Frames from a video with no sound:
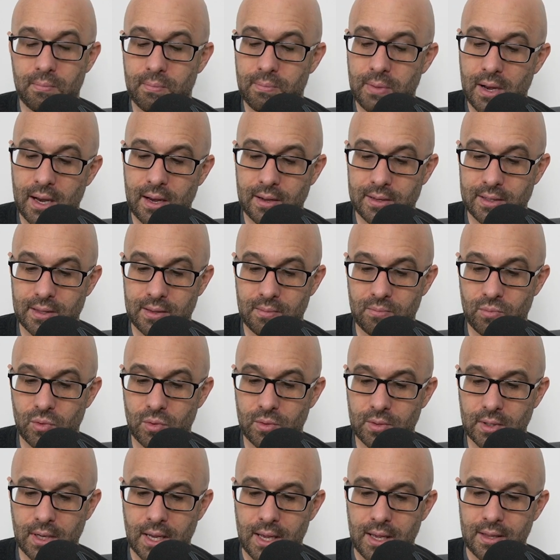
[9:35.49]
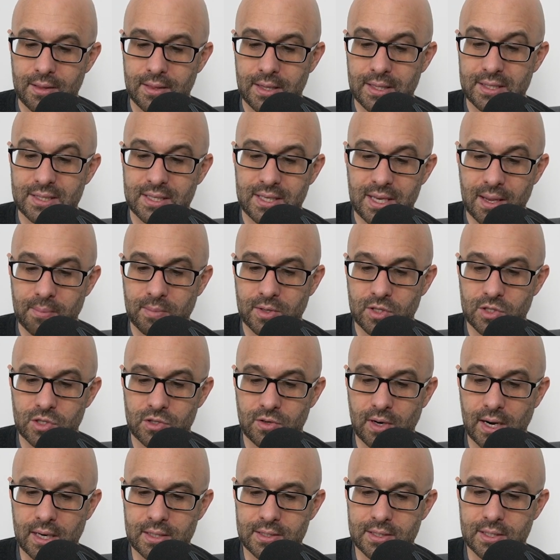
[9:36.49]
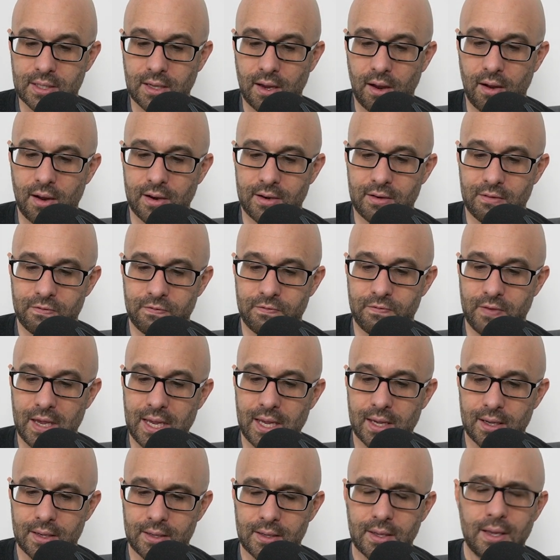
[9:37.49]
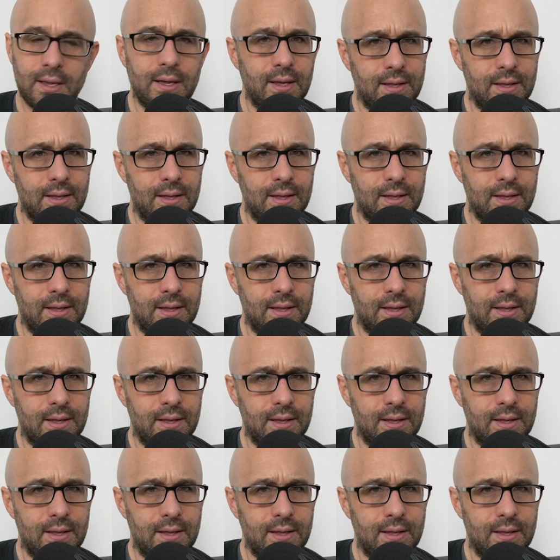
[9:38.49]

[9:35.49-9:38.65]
part in the book, this demonstrates the kind of fear